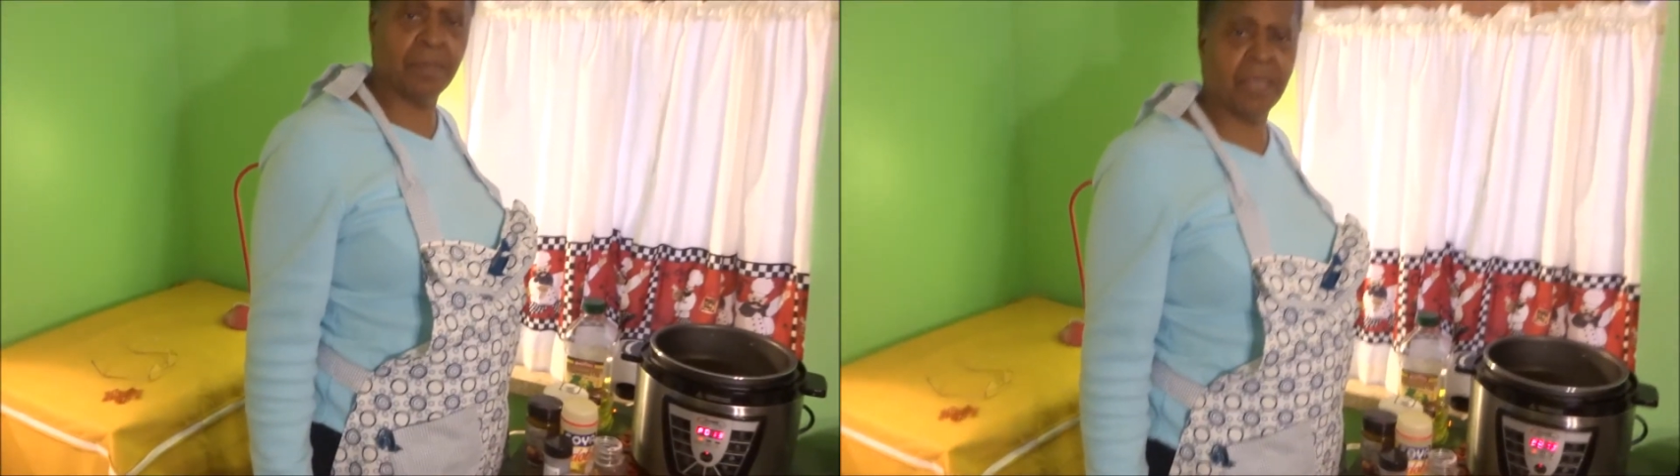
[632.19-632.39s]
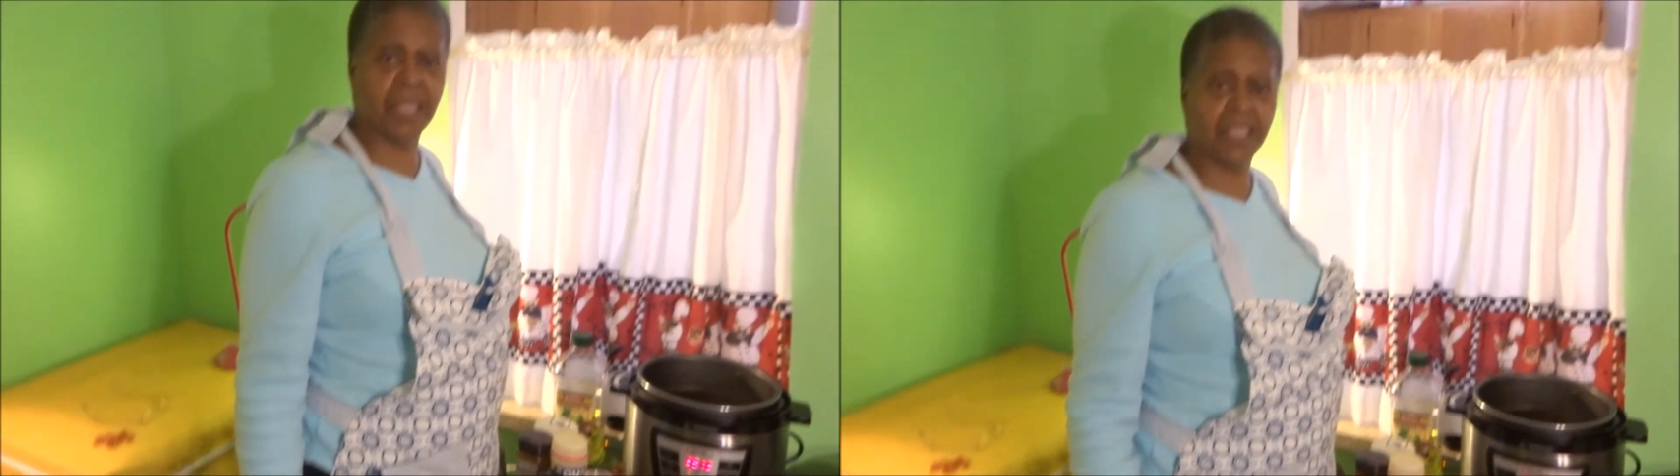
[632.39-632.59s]

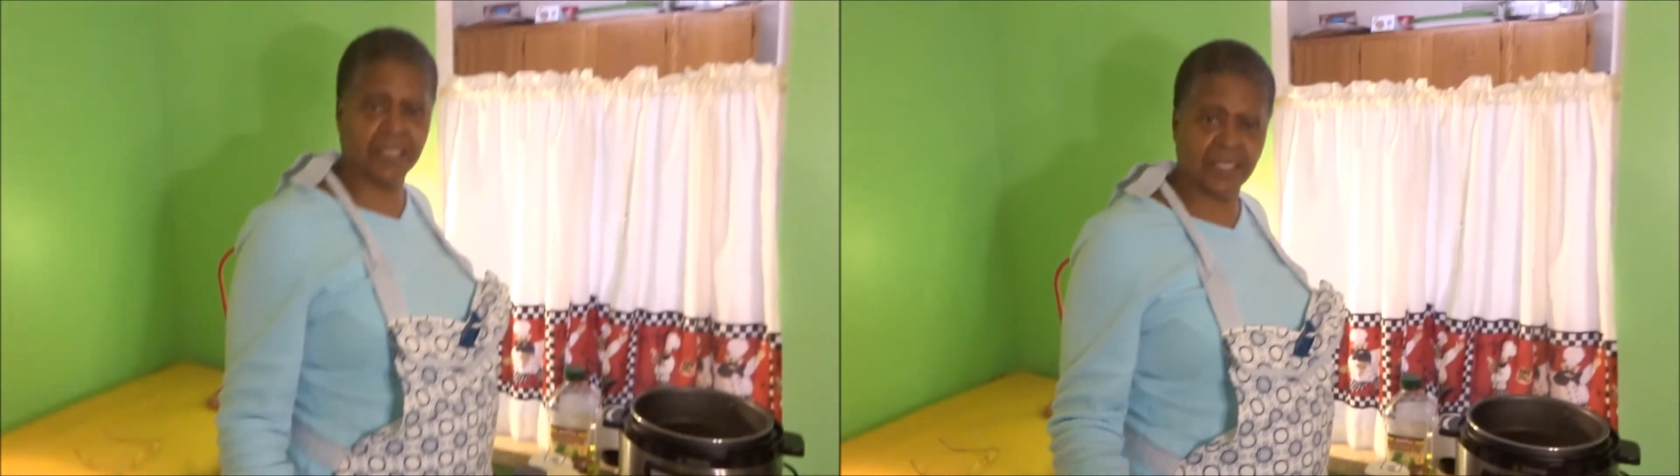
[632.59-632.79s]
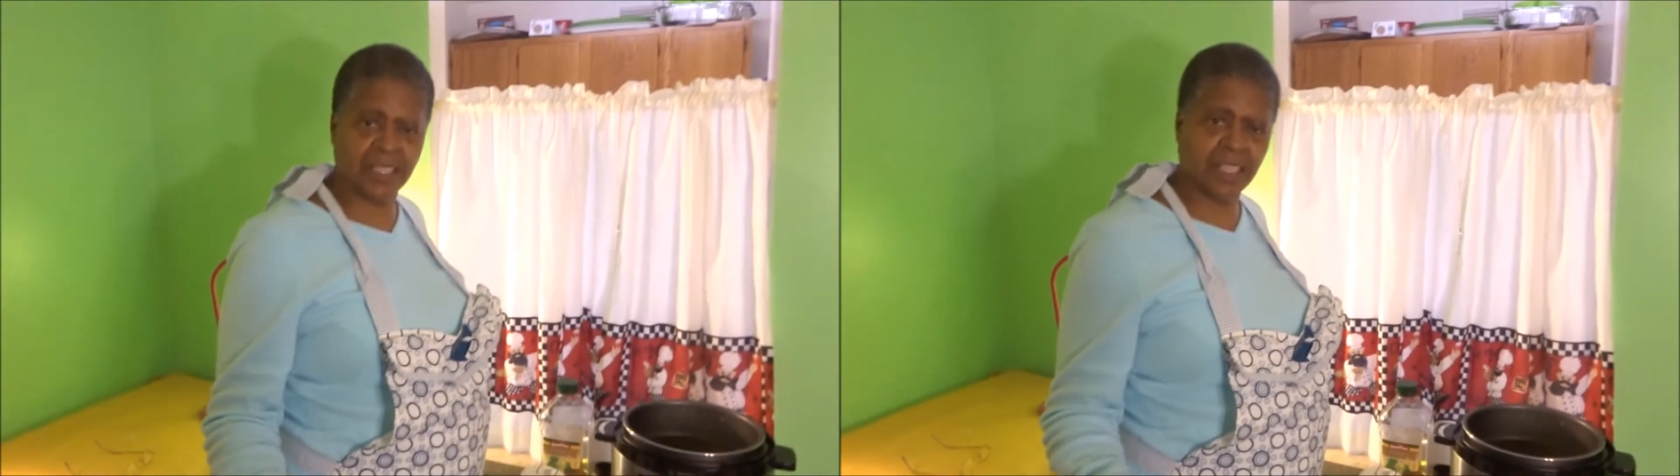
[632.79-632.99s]

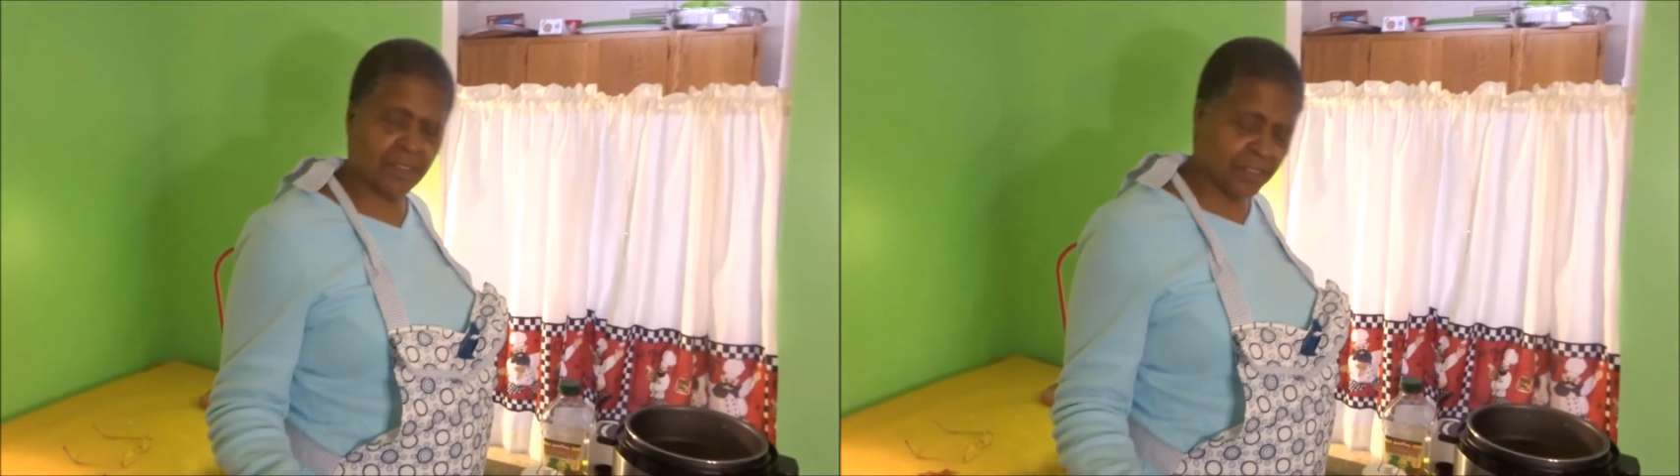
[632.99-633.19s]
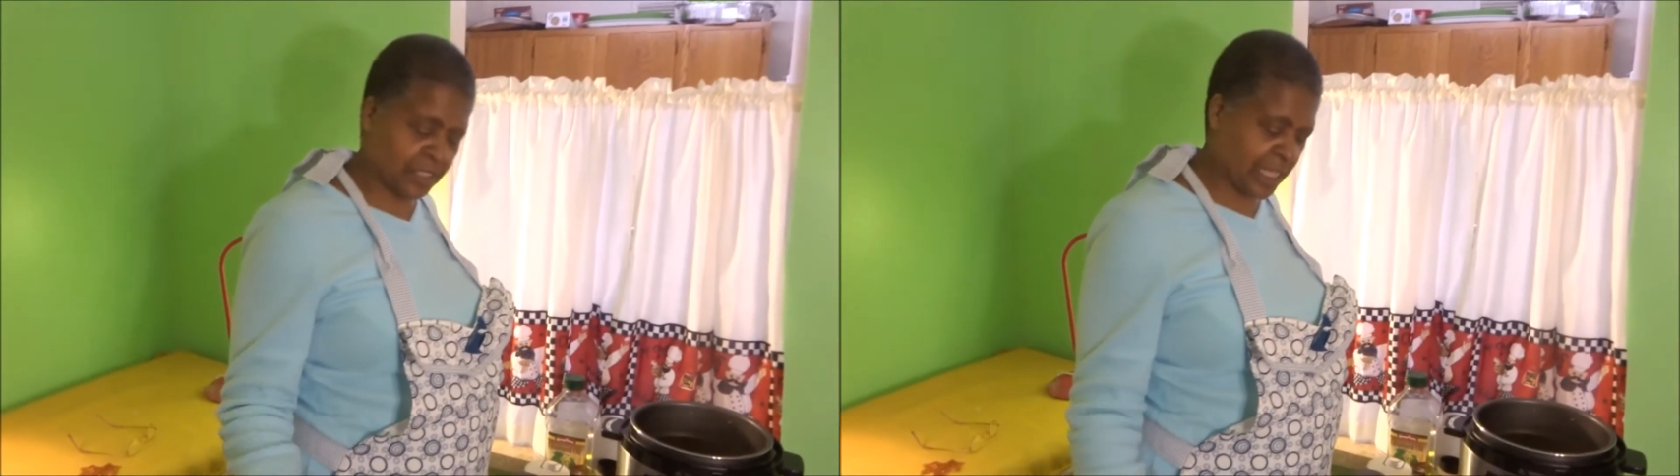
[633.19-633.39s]
minutes, give
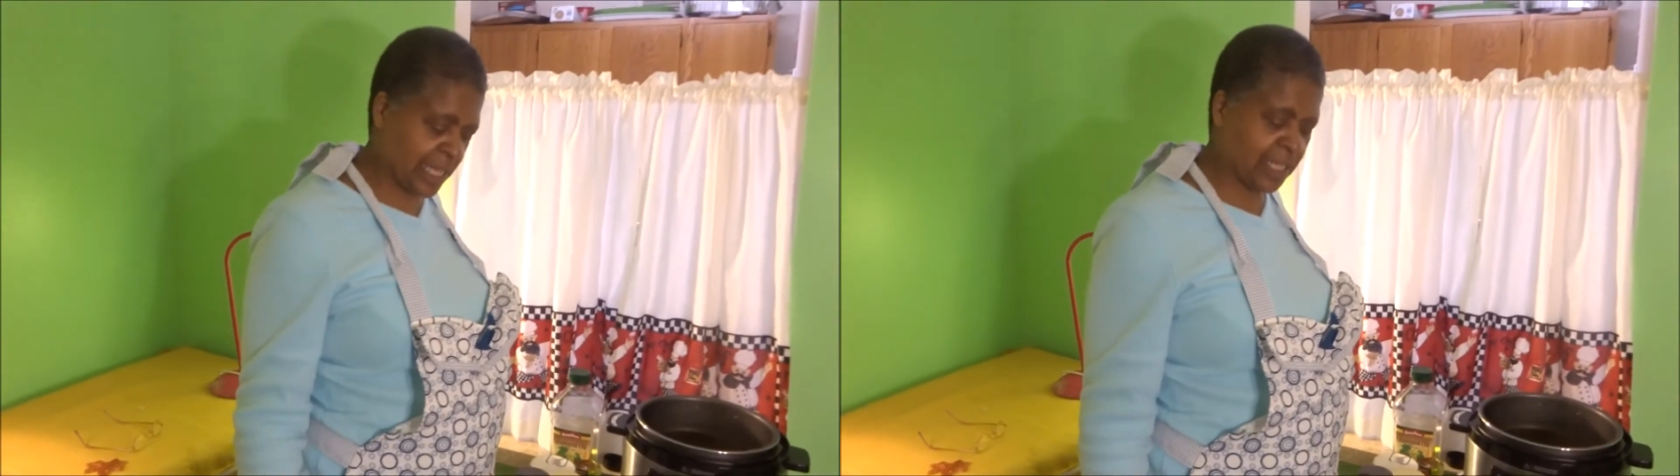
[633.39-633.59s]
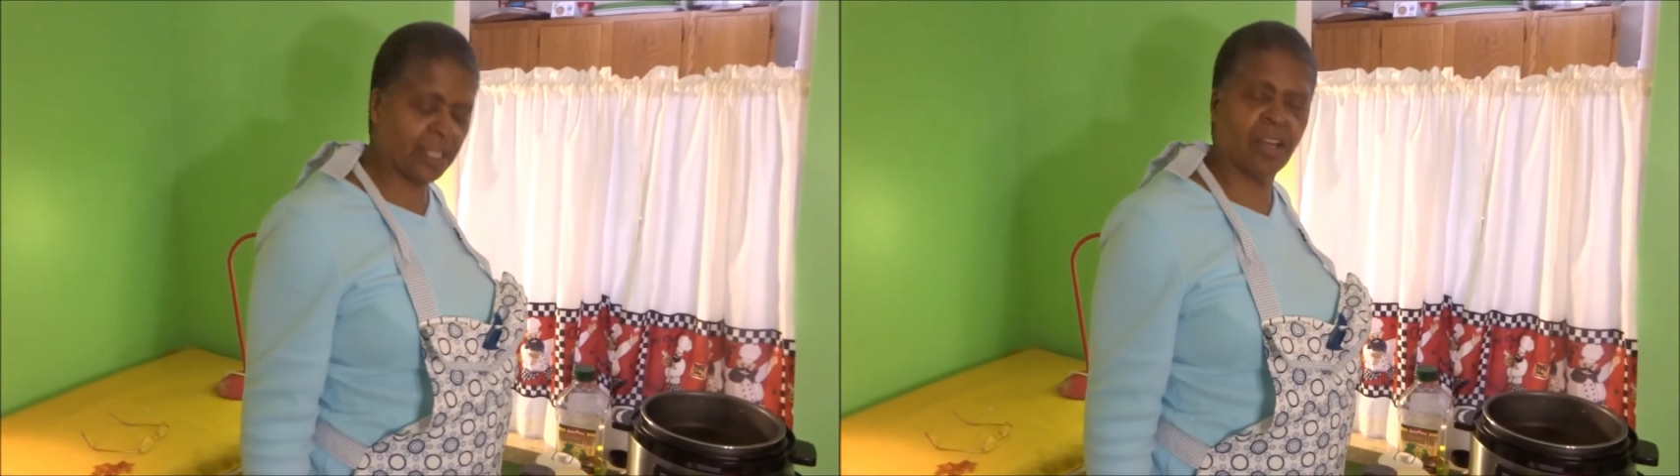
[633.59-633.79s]
or take.